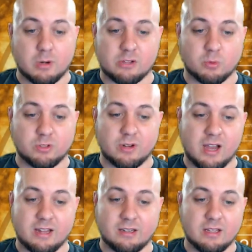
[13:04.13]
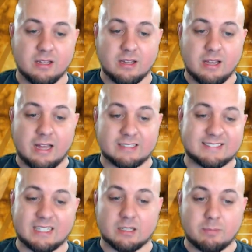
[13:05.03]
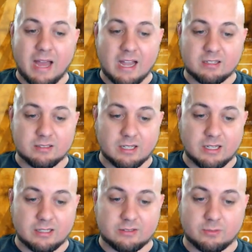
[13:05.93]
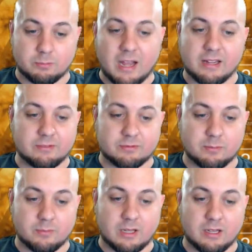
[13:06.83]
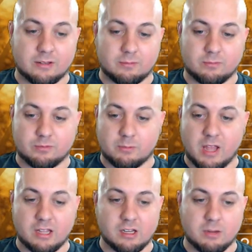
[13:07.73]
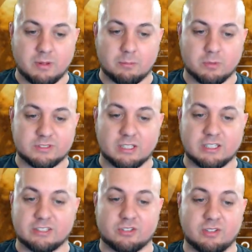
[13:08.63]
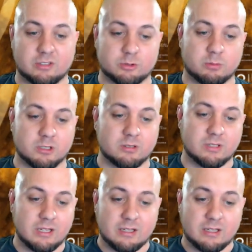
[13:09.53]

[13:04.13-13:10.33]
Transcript: 129, and it's selling back, buying from Yang Hub and selling it to Celis Orbital.